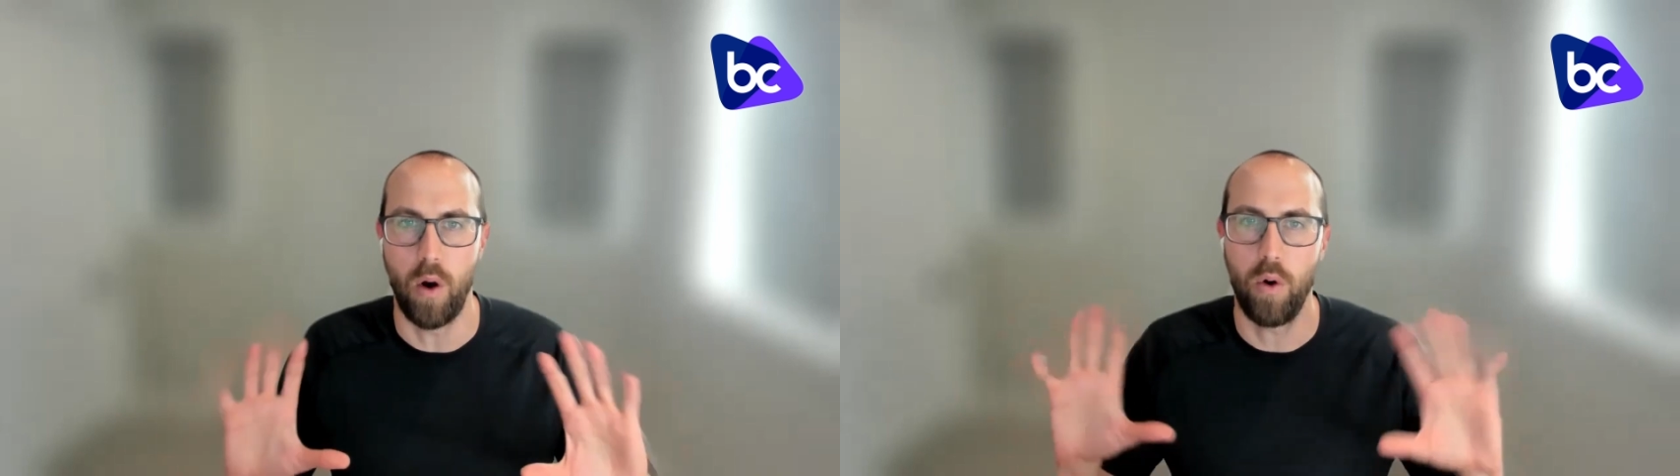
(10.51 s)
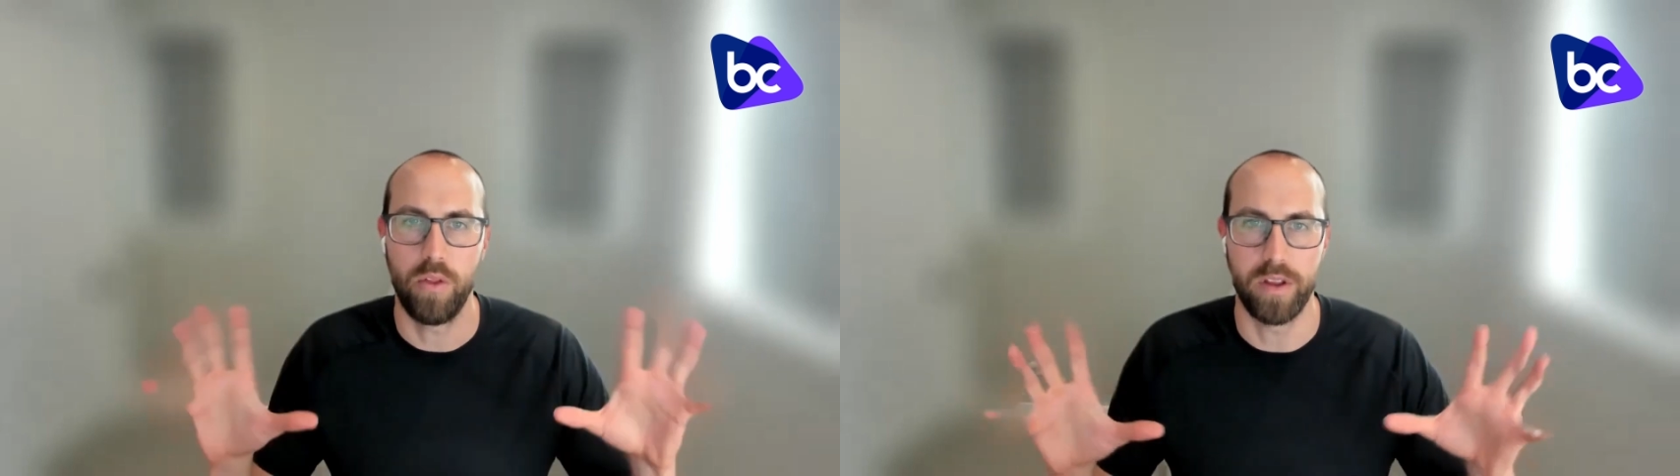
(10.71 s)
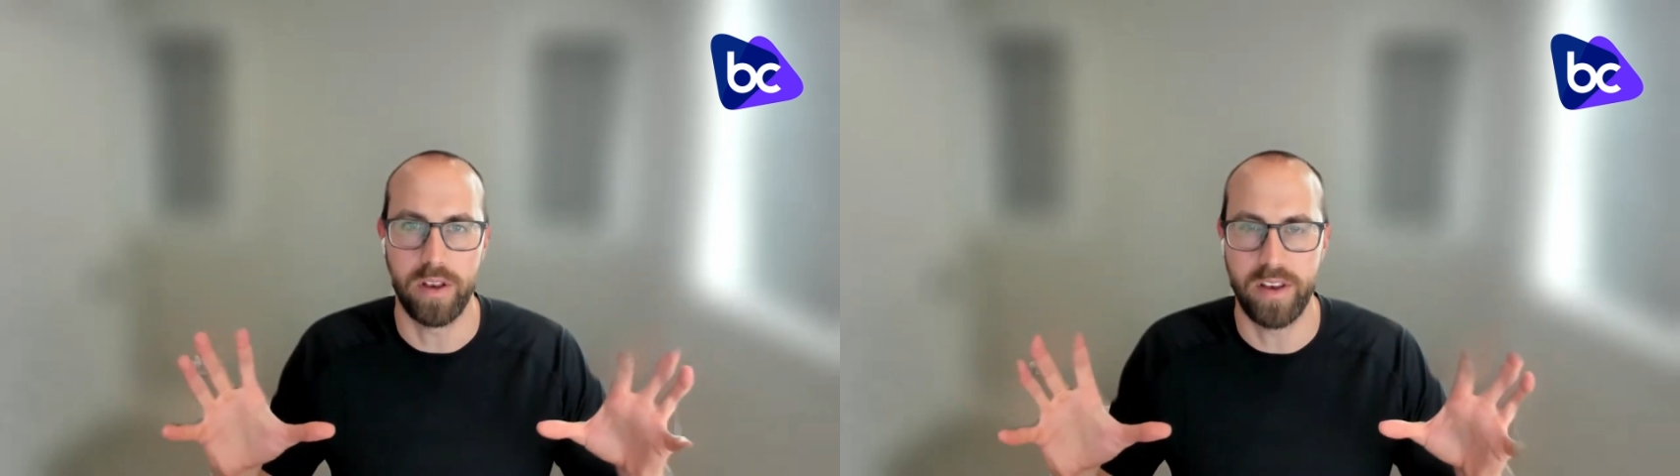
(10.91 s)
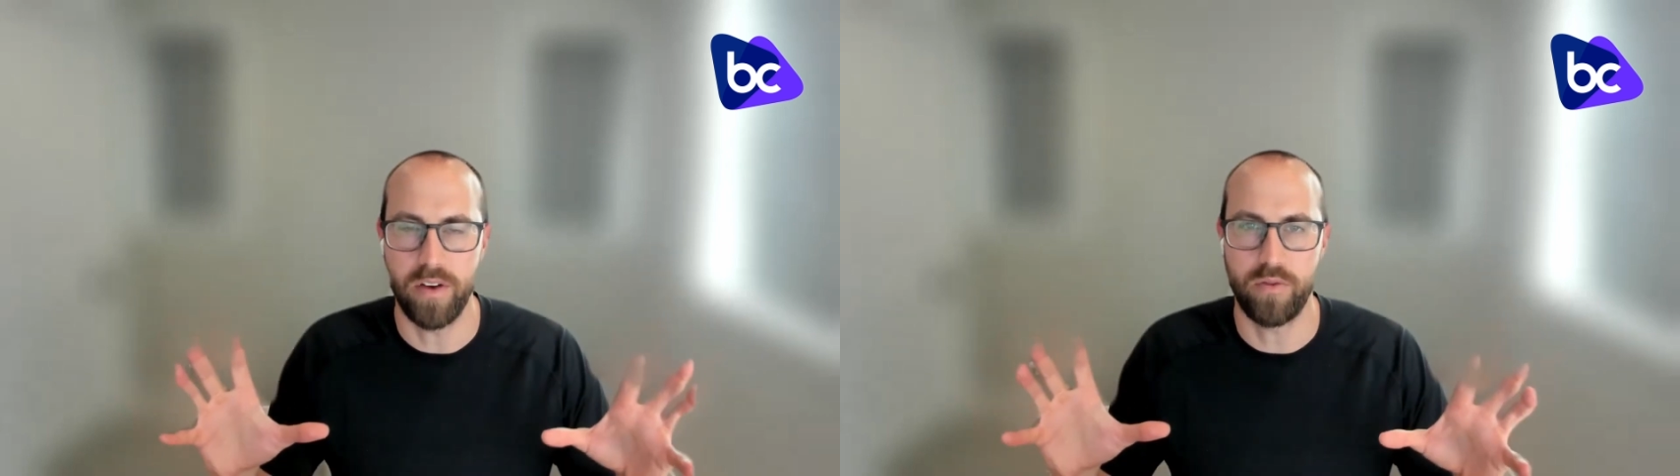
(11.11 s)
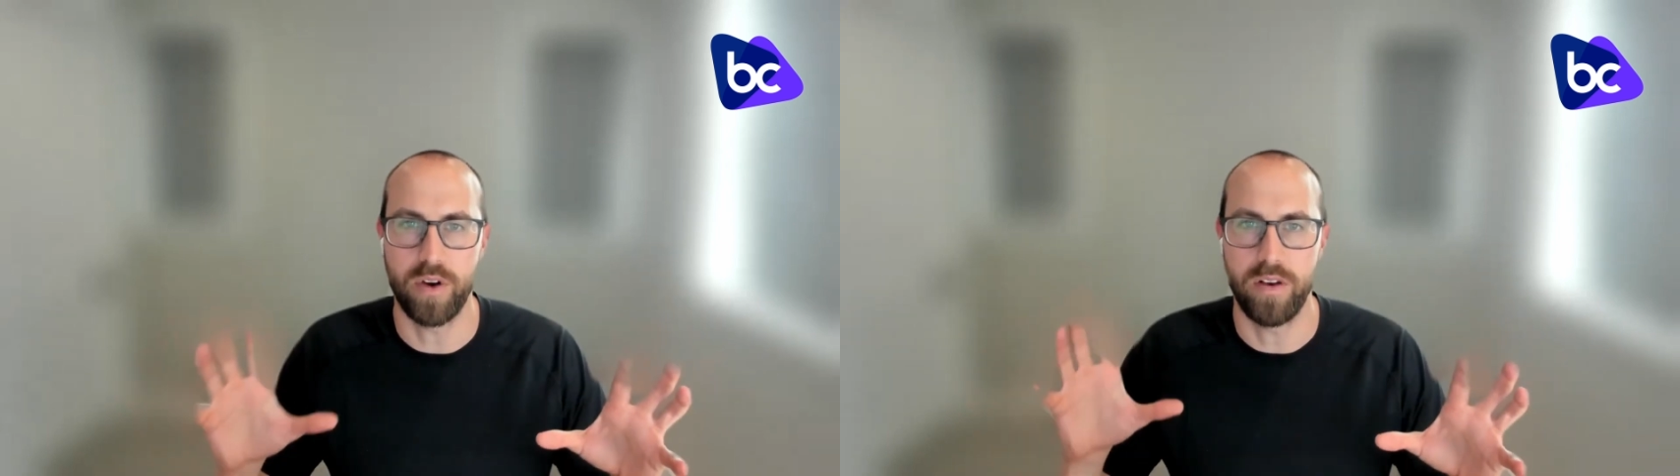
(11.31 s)
all the
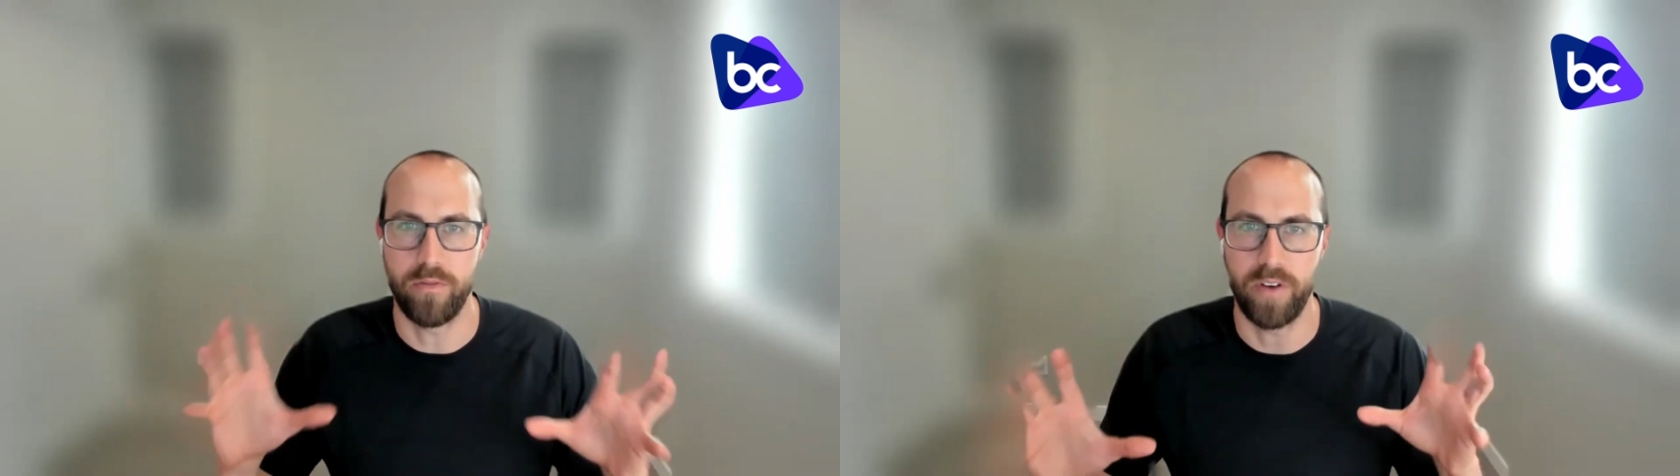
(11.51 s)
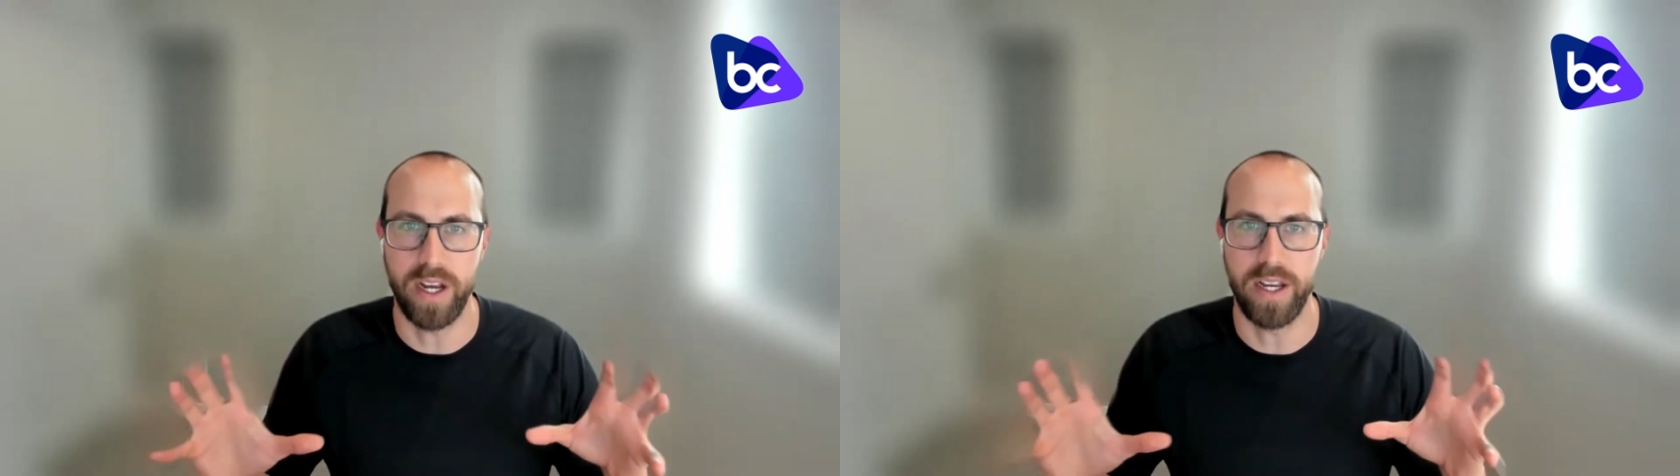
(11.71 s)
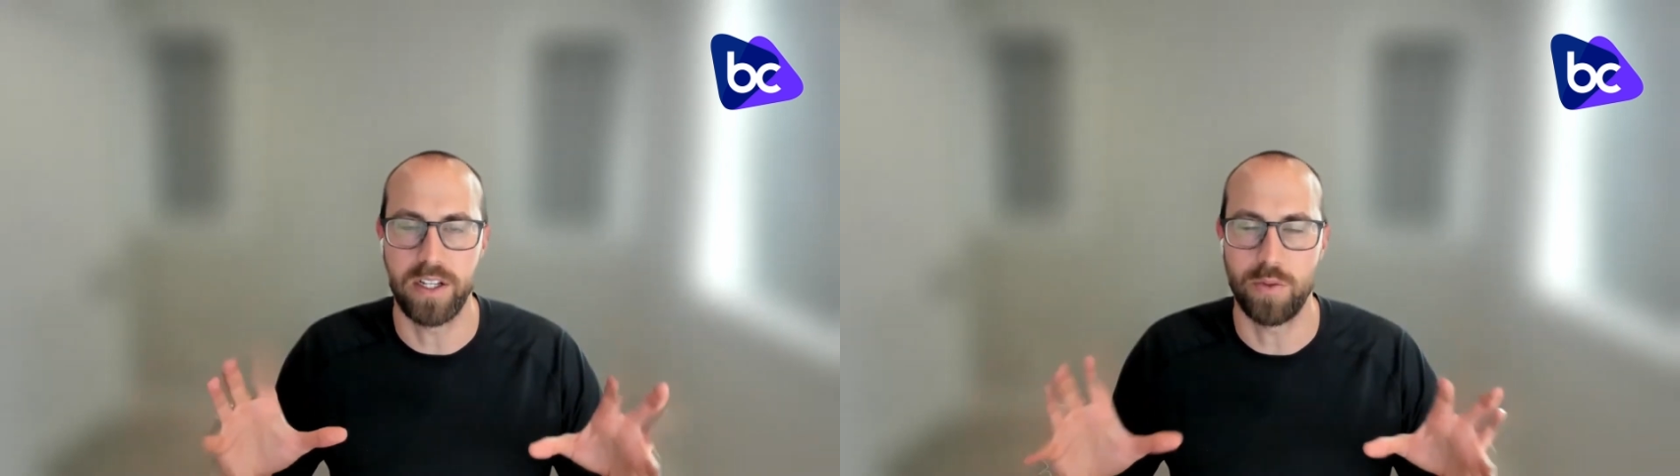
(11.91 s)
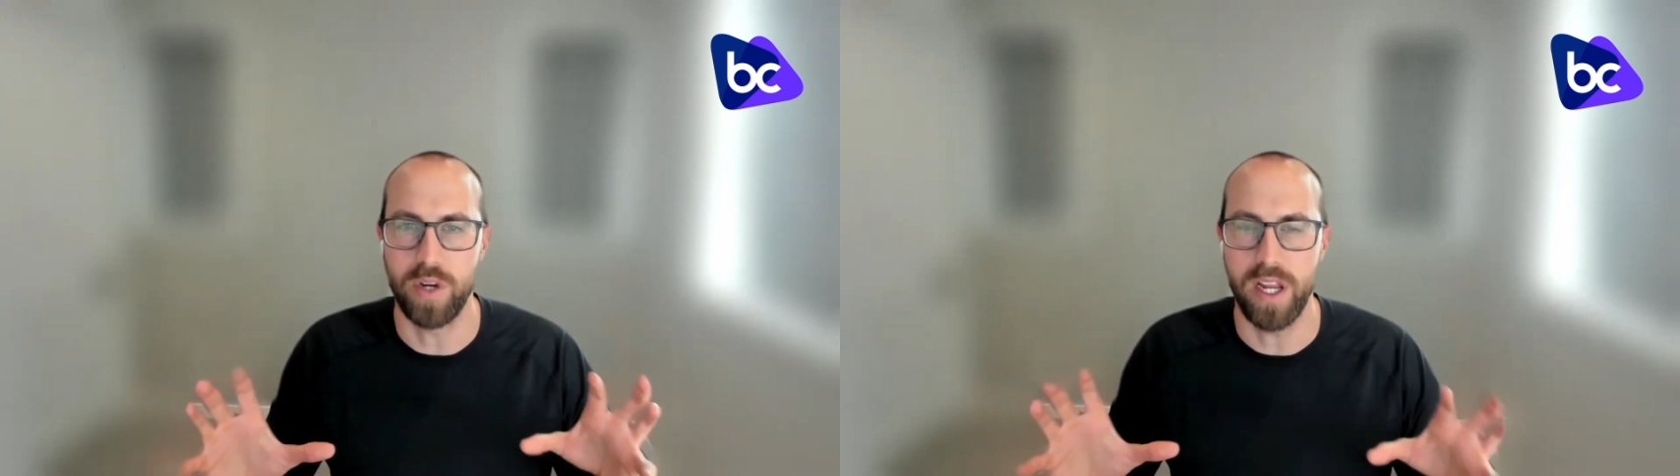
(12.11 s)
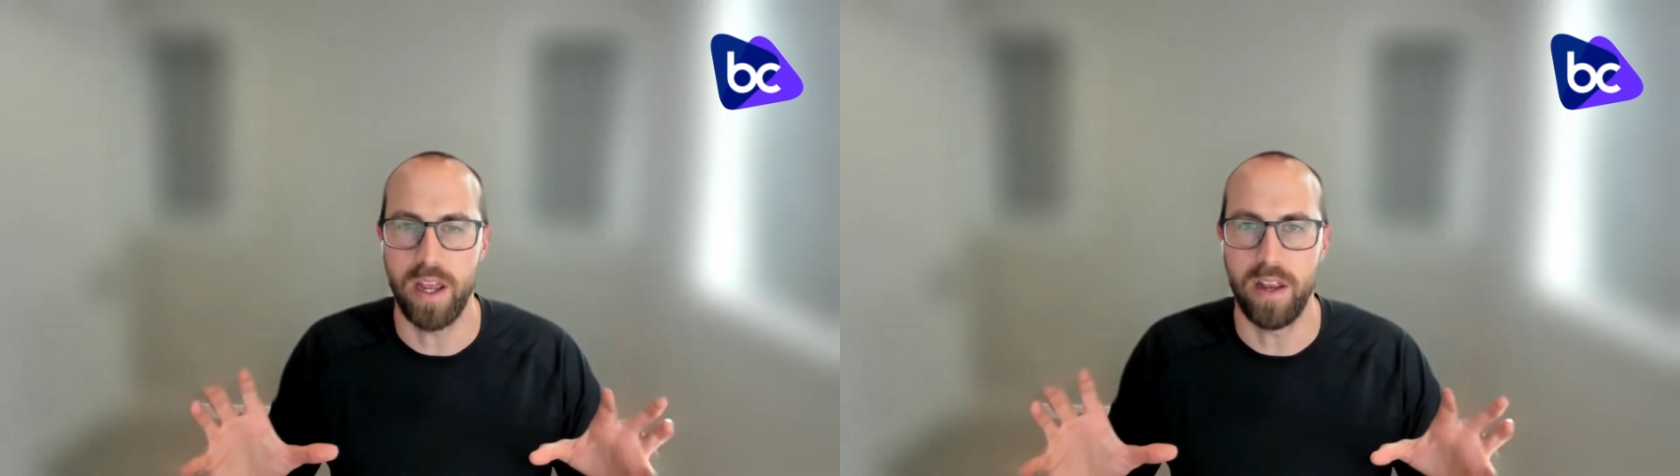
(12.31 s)
different findings
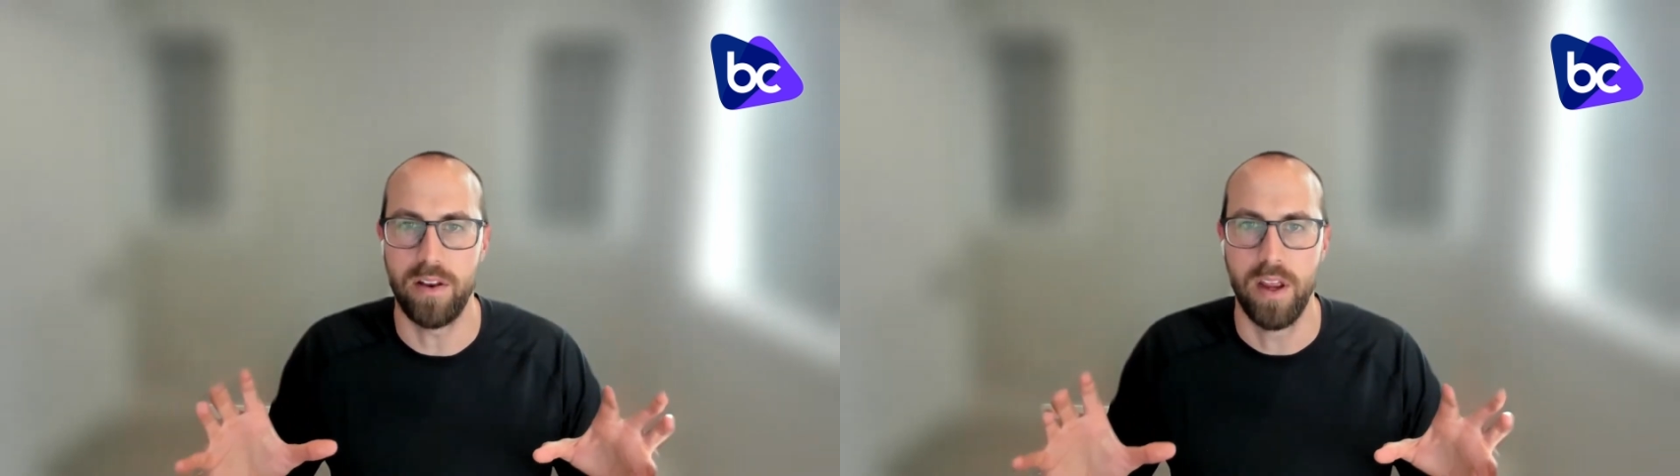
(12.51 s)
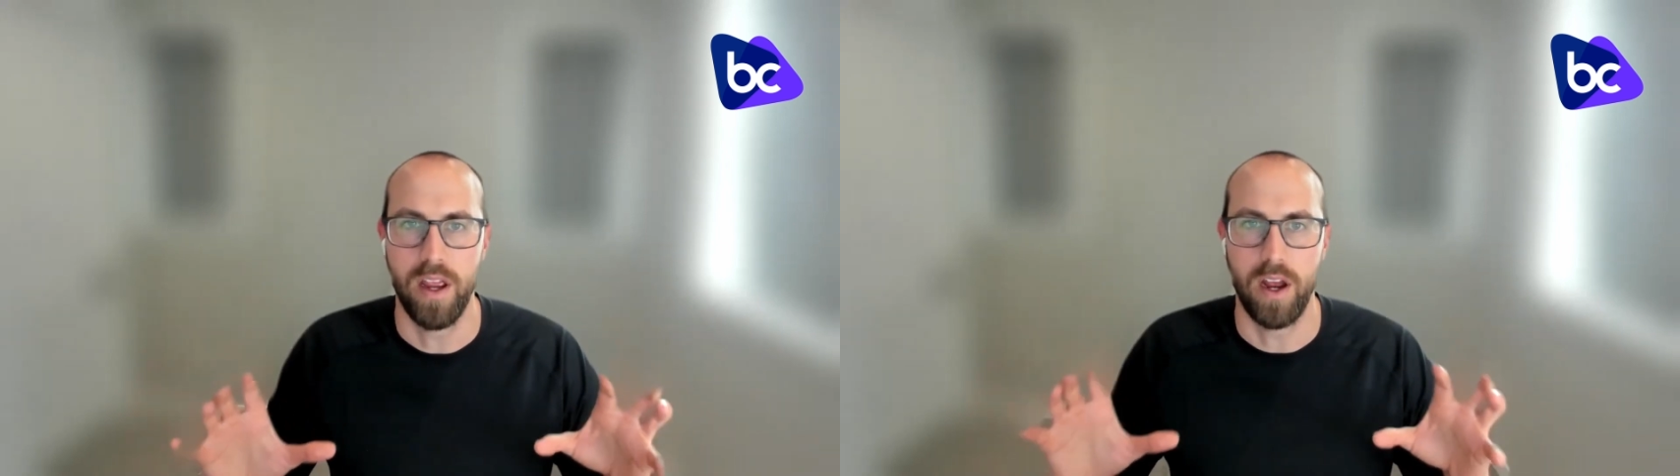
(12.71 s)
we had